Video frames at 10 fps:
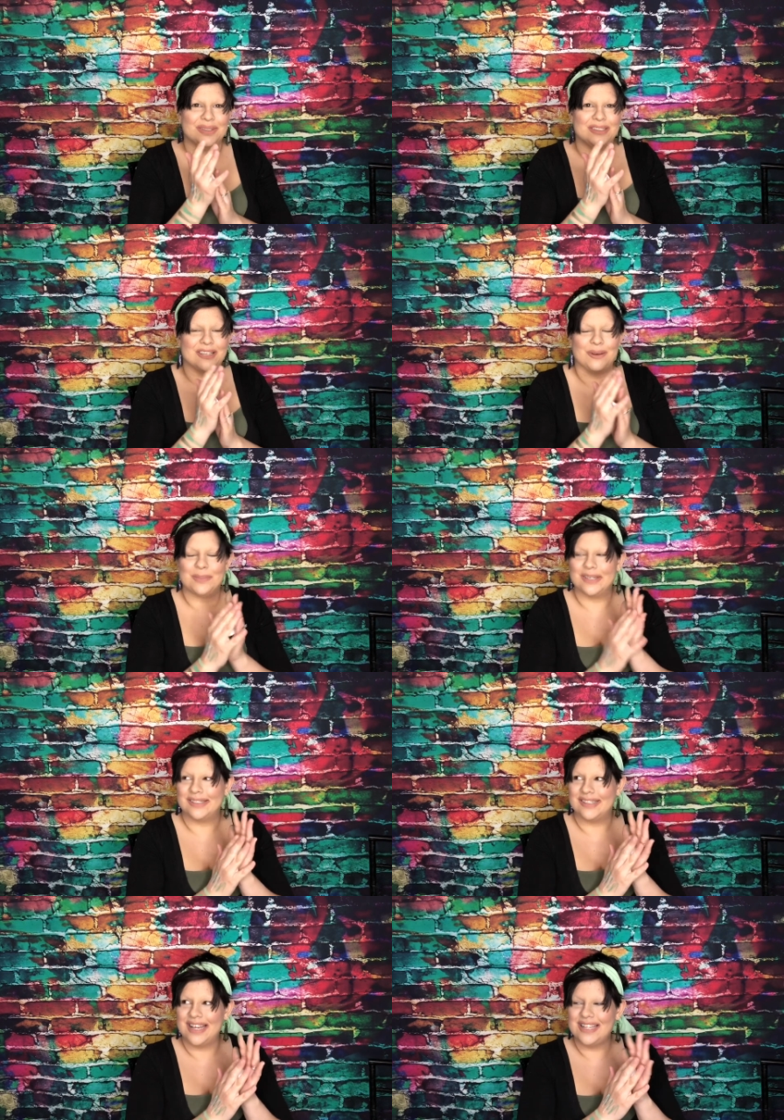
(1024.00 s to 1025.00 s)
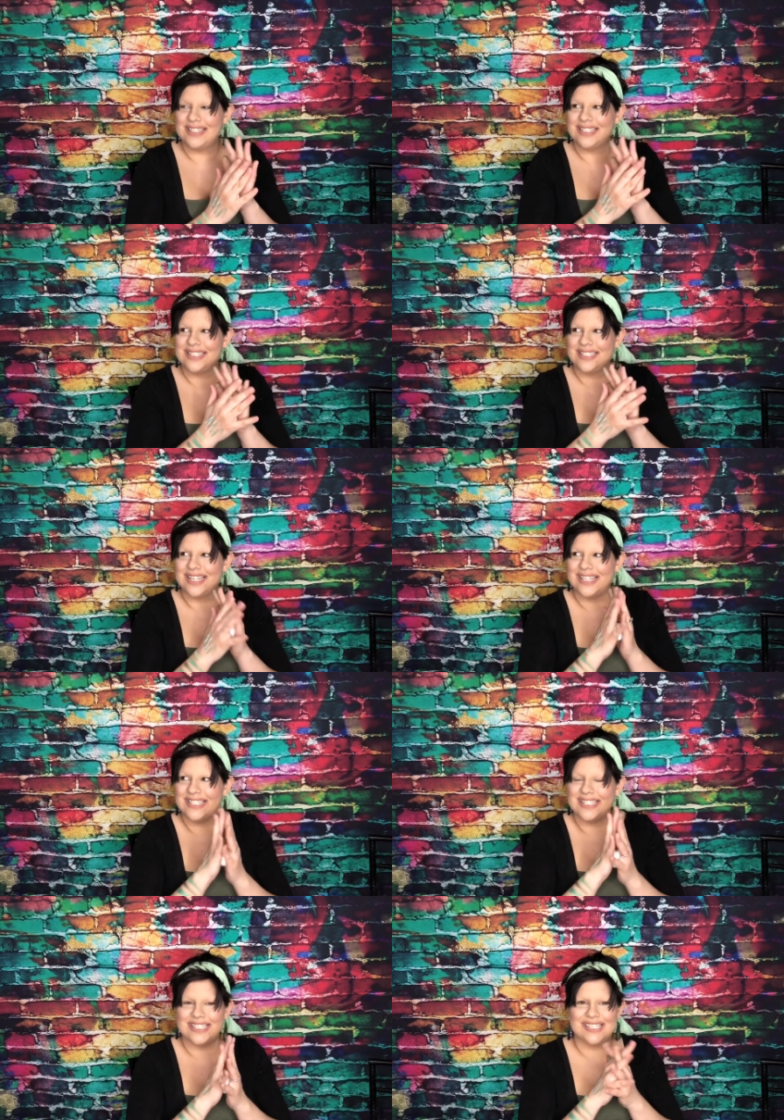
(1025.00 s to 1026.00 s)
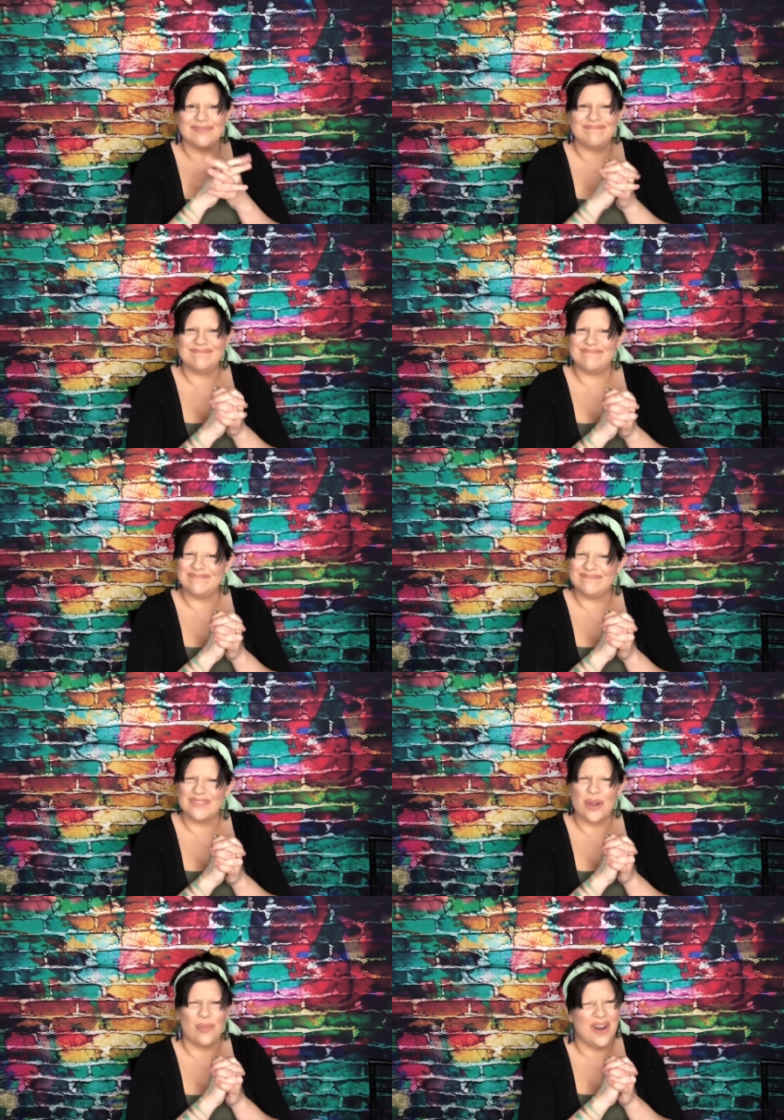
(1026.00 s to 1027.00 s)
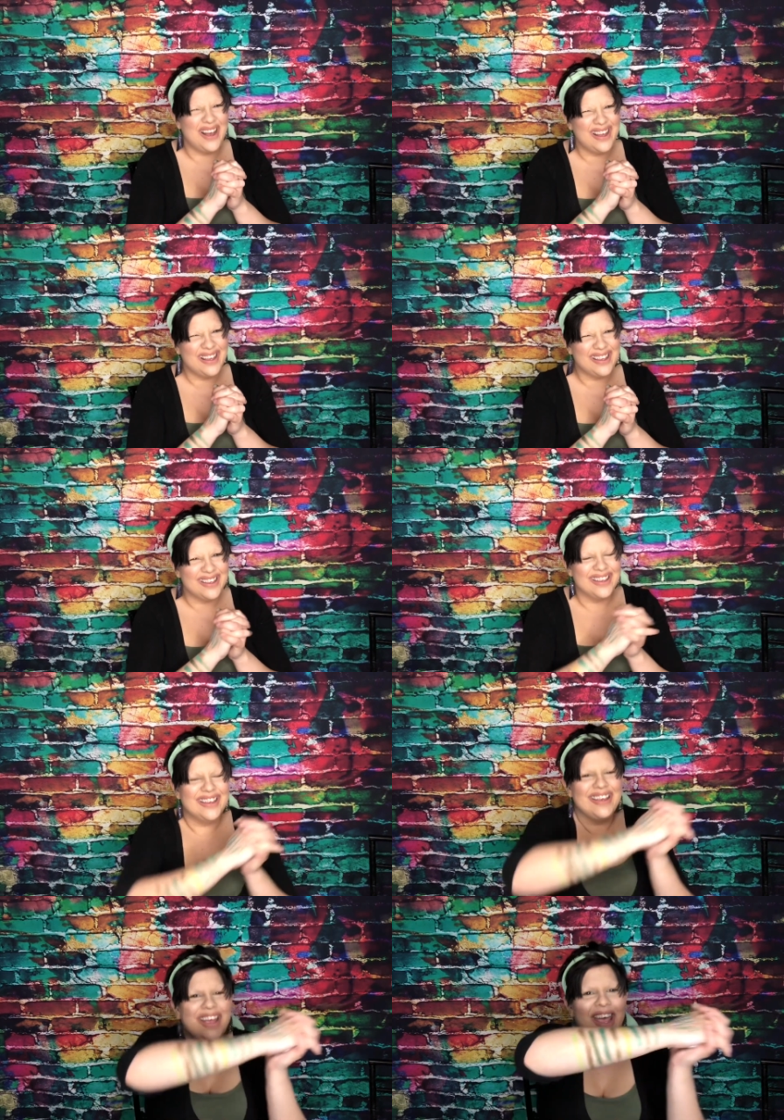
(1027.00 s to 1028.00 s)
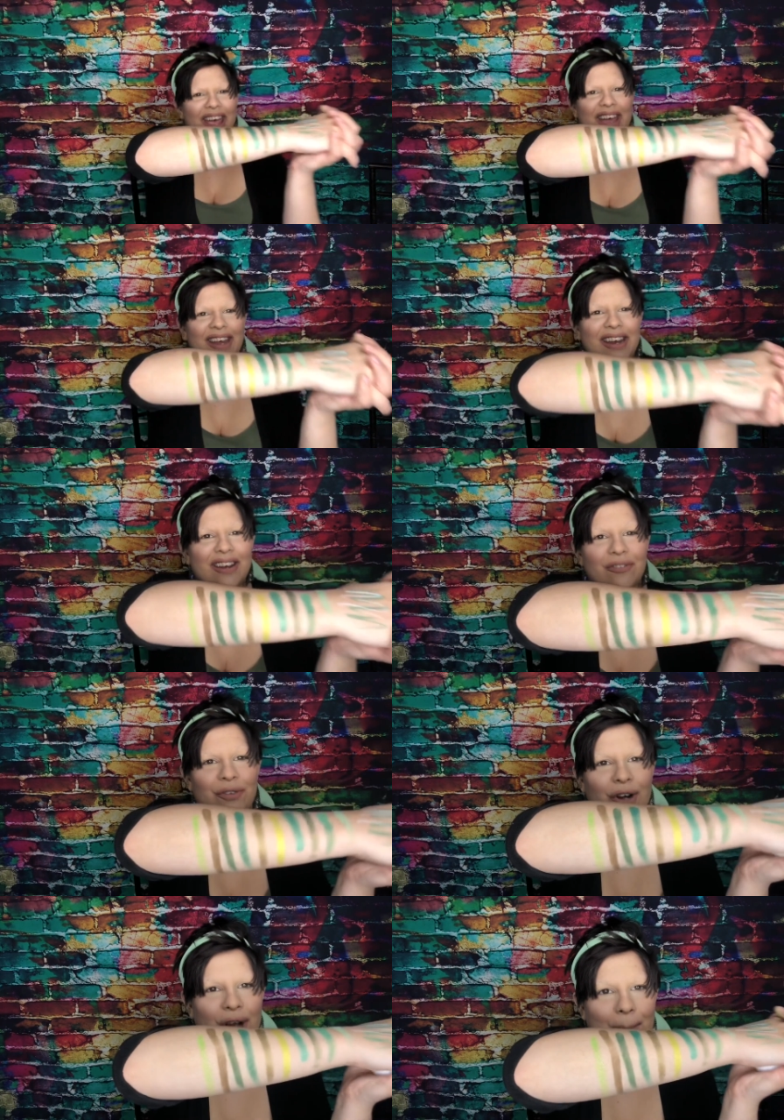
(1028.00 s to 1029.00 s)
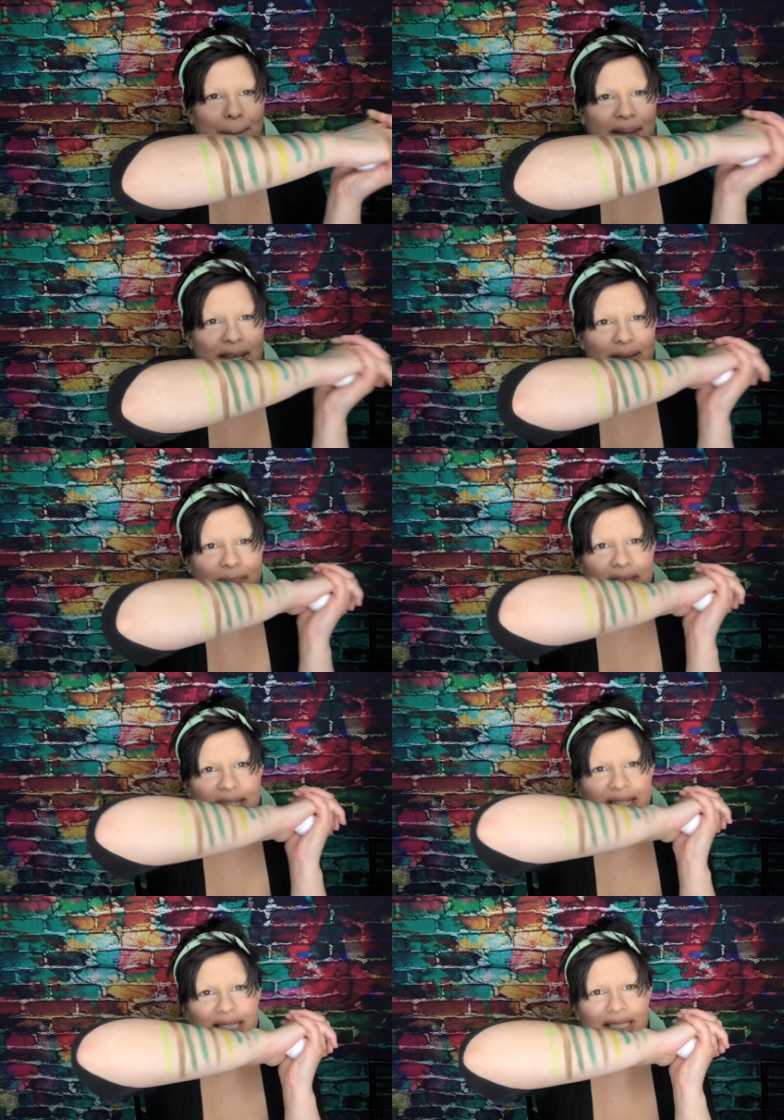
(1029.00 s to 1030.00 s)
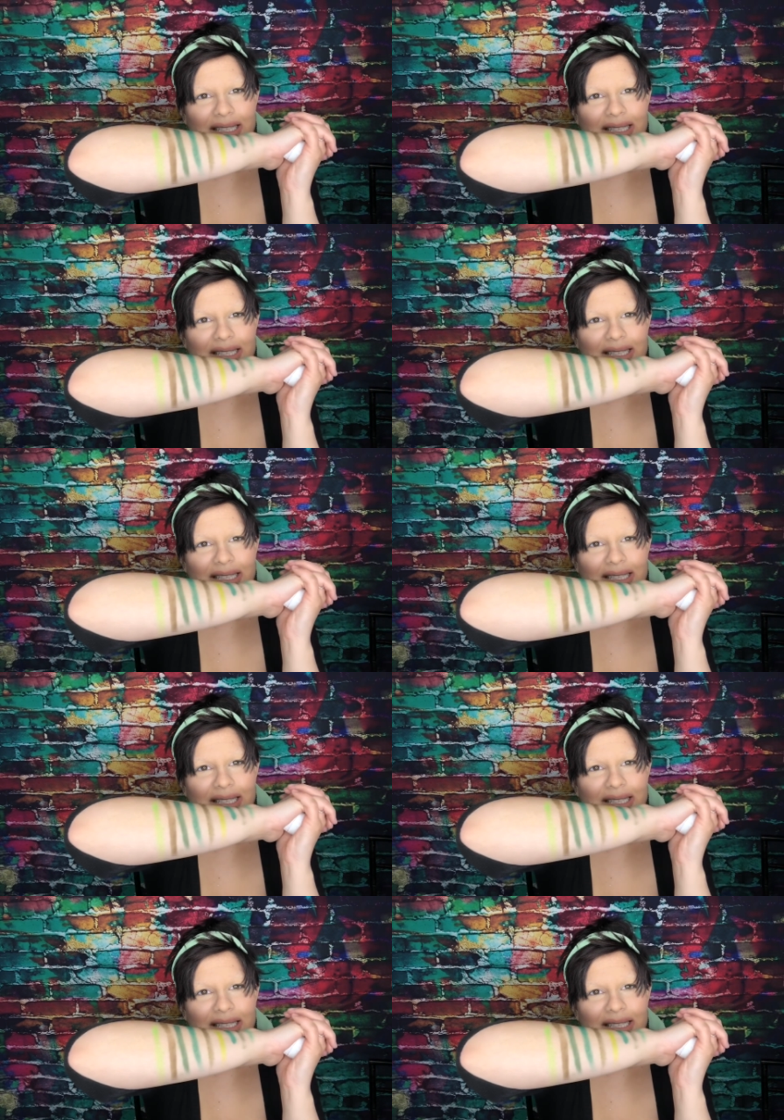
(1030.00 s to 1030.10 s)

what's up, because that's a what? And for a pigment,